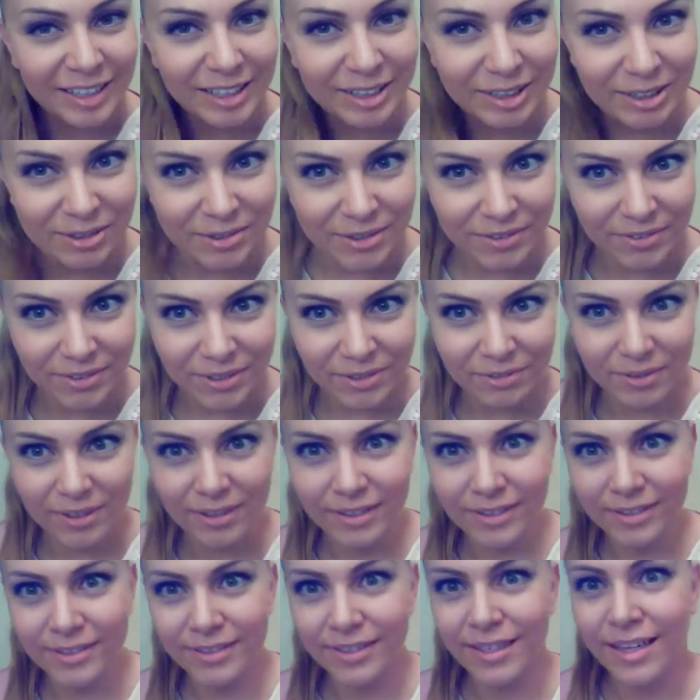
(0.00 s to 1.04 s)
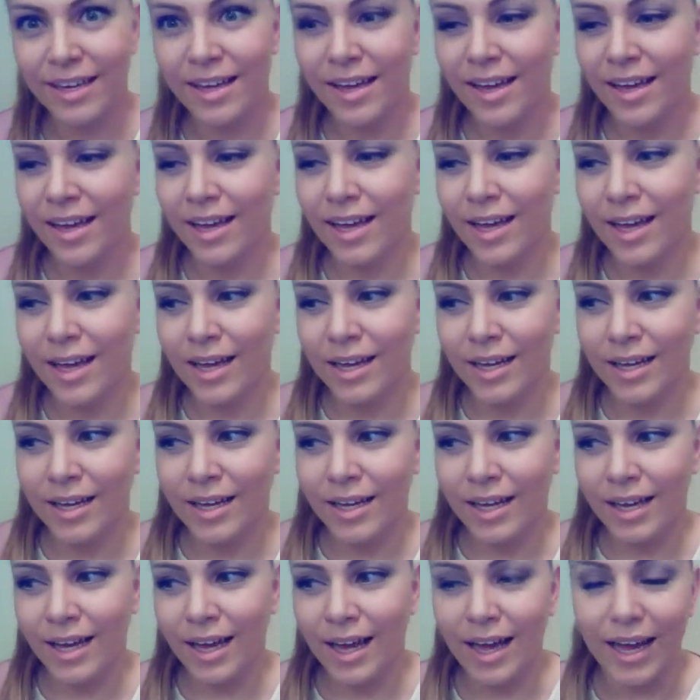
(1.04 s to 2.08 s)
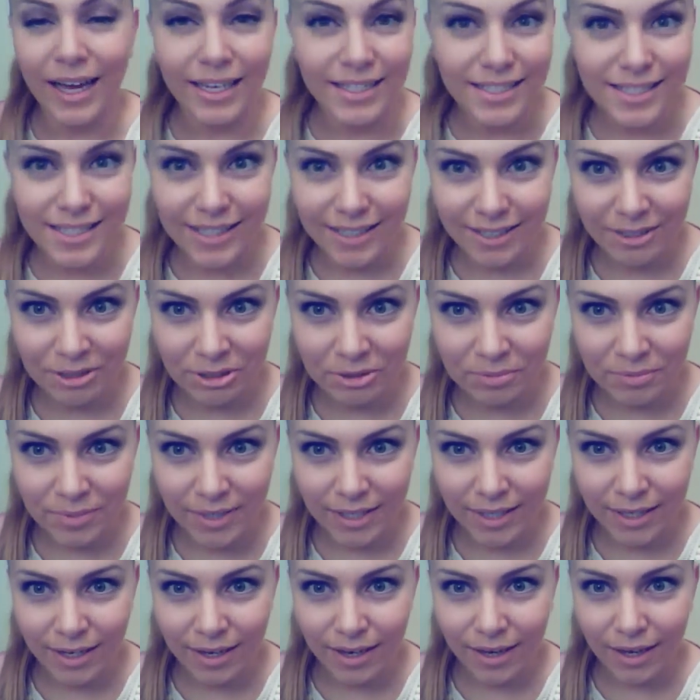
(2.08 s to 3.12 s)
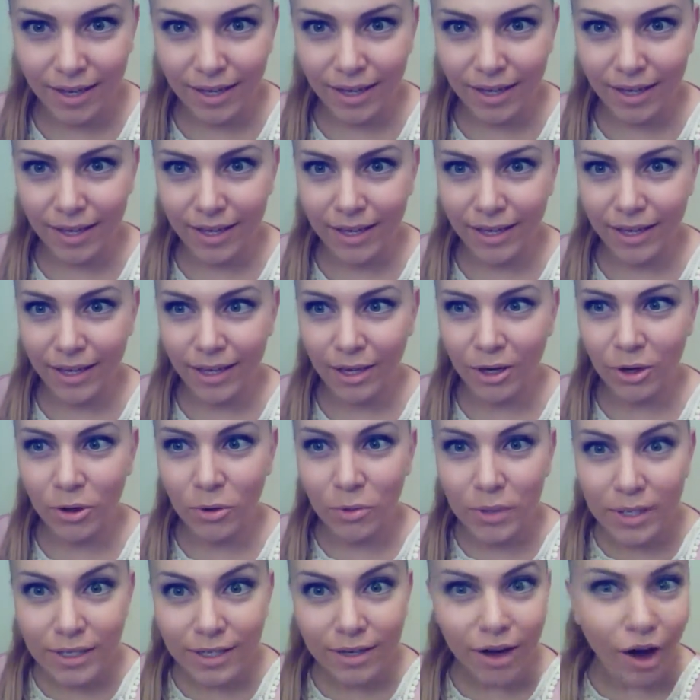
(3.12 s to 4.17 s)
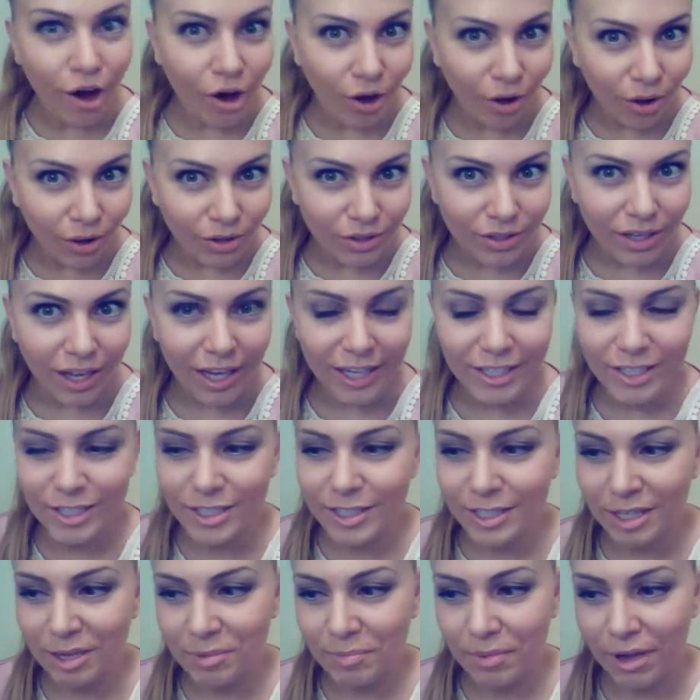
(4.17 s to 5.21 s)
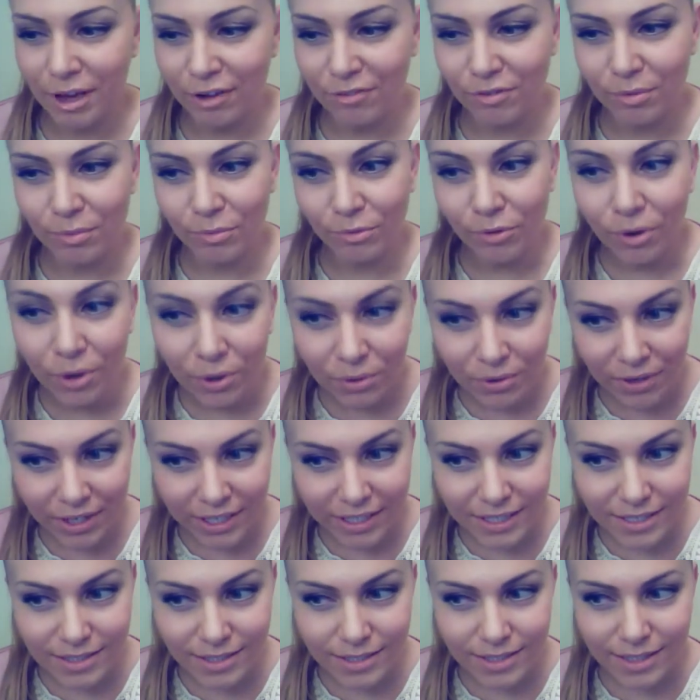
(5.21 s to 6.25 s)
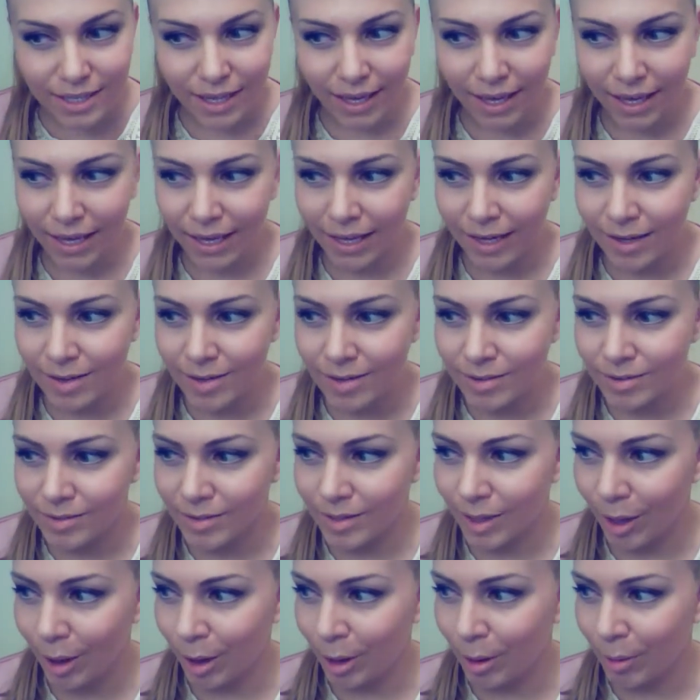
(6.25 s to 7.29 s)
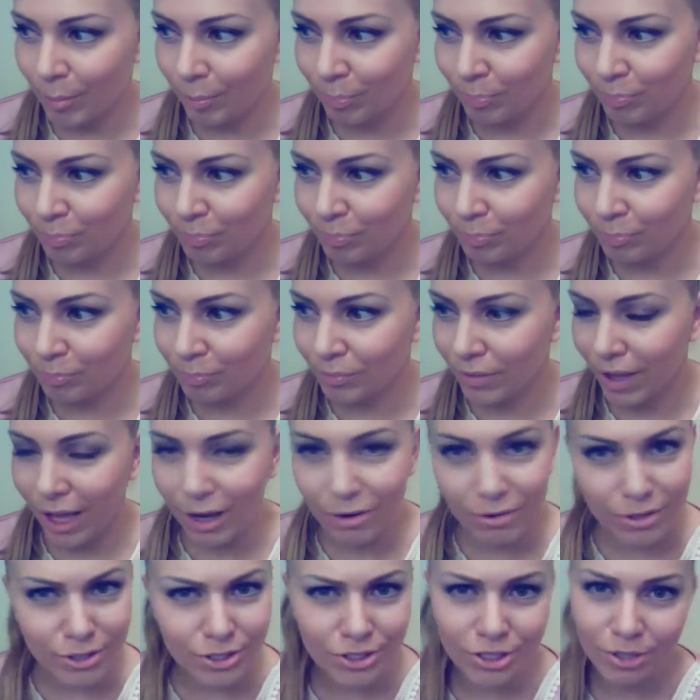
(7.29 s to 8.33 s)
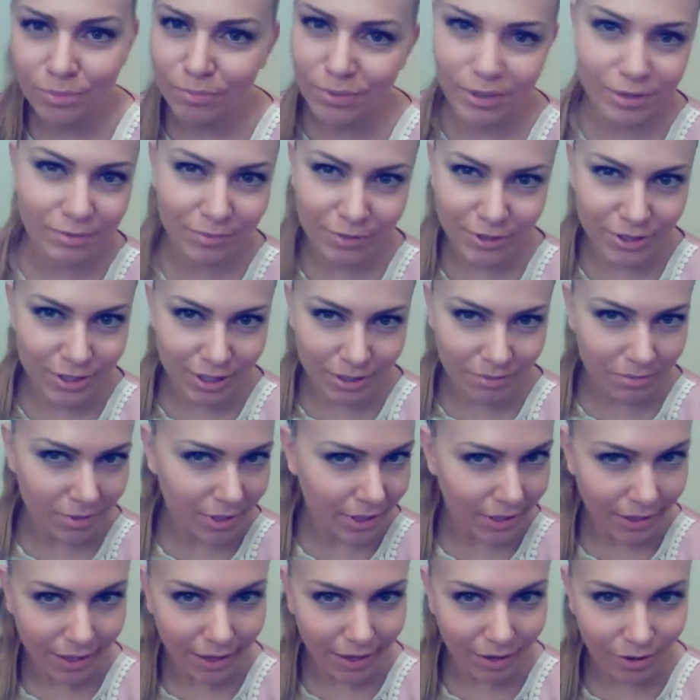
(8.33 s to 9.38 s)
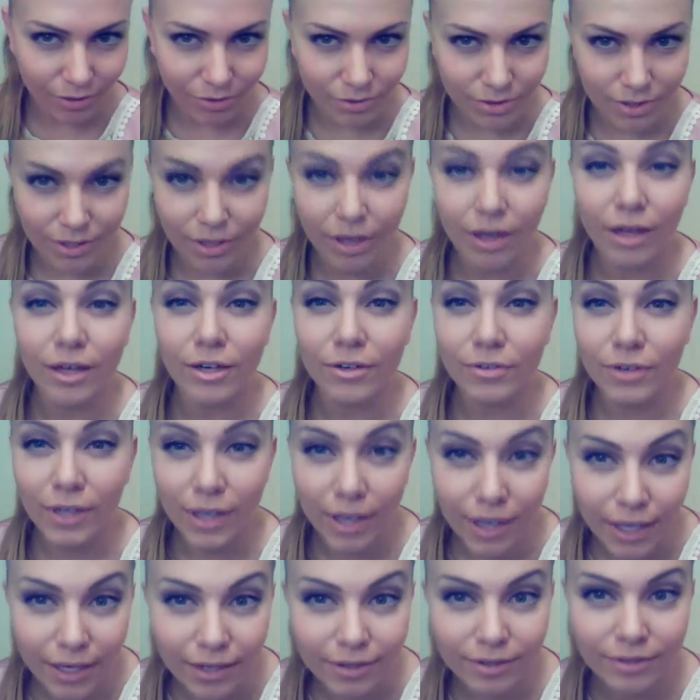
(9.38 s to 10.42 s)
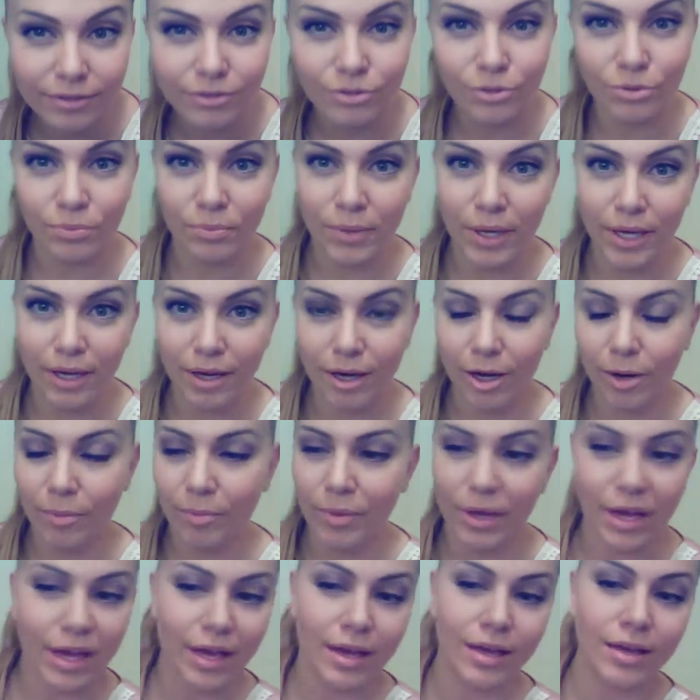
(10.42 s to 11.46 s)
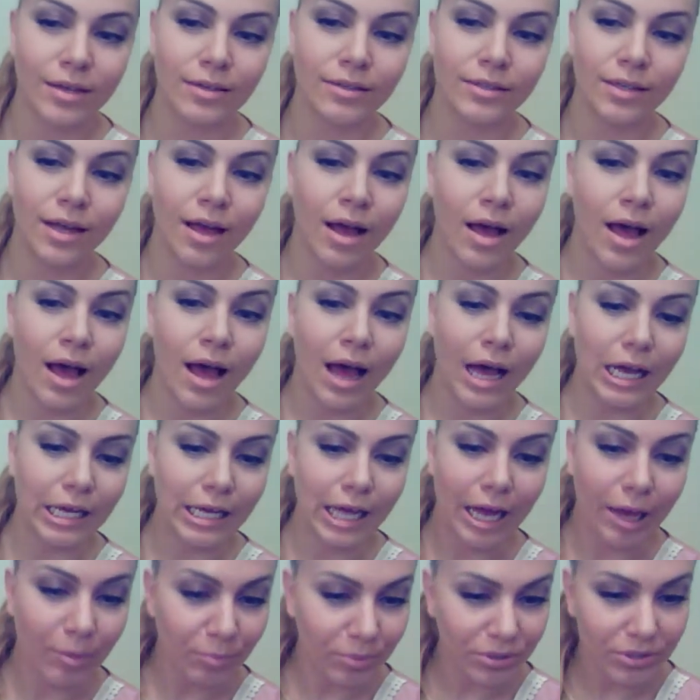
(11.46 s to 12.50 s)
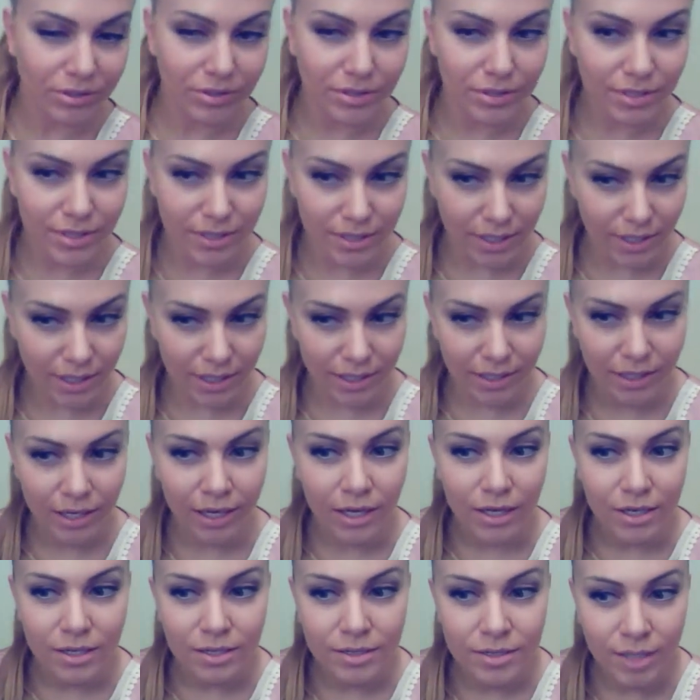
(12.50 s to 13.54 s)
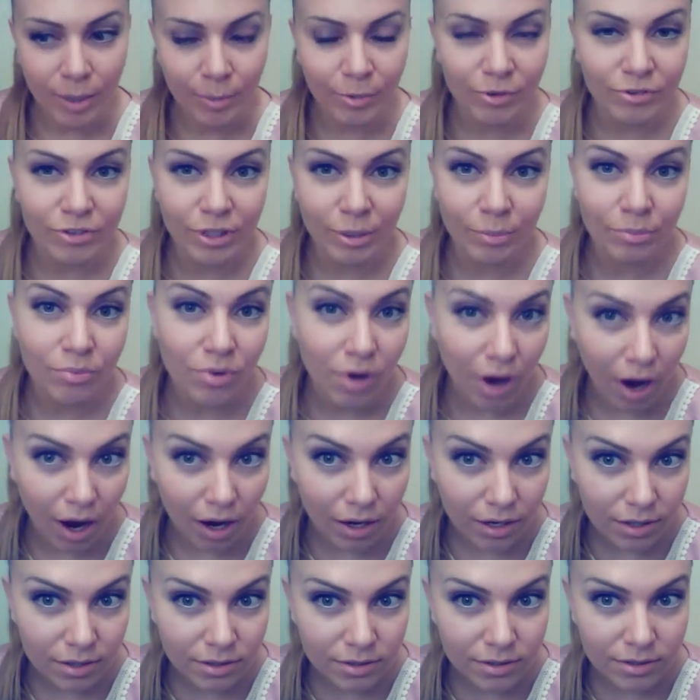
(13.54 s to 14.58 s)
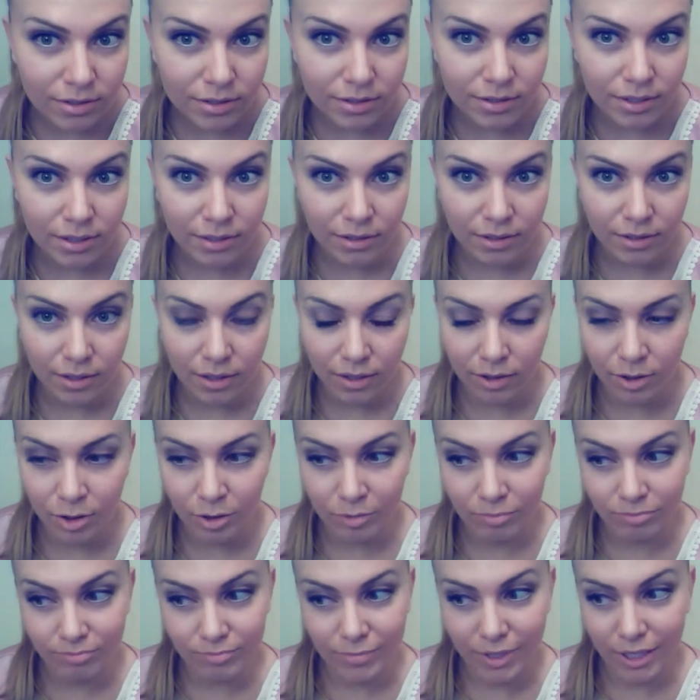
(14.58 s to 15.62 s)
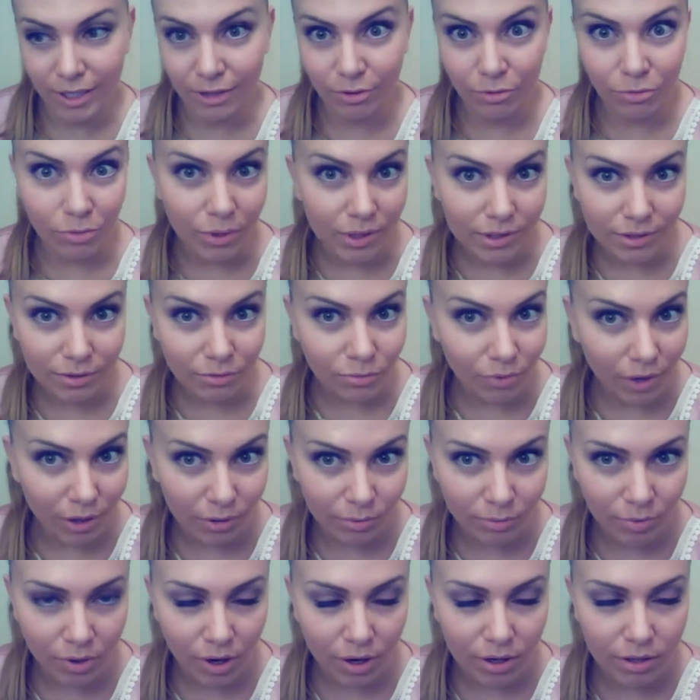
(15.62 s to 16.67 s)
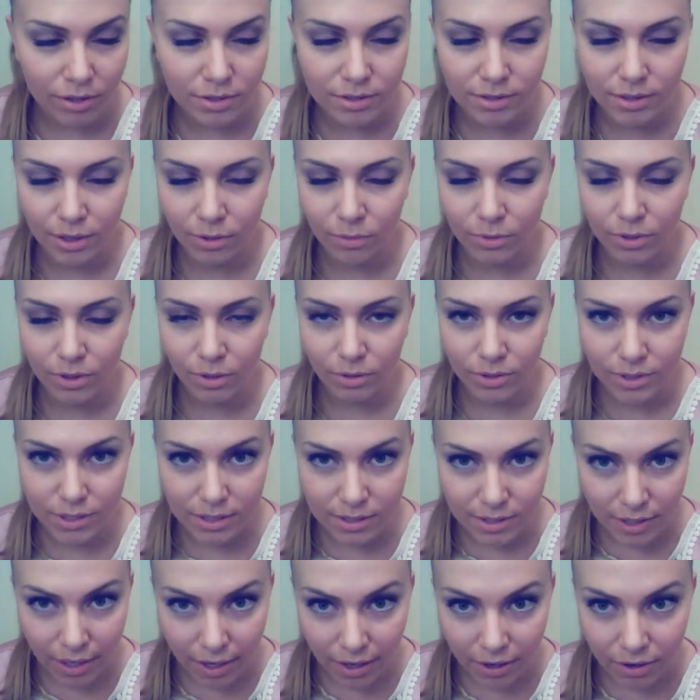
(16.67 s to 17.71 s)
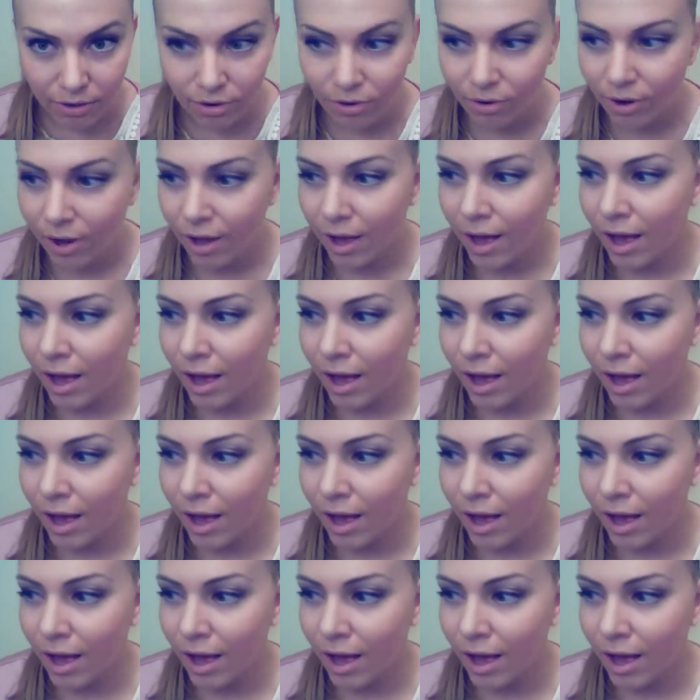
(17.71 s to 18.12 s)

Hello everyone! I decided to make a quick haul. I just came back from Walgreens and um, I was shopping for something else unrelated to makeup and I happened to see some of the products that um, like Wet n Wild products that were on sale.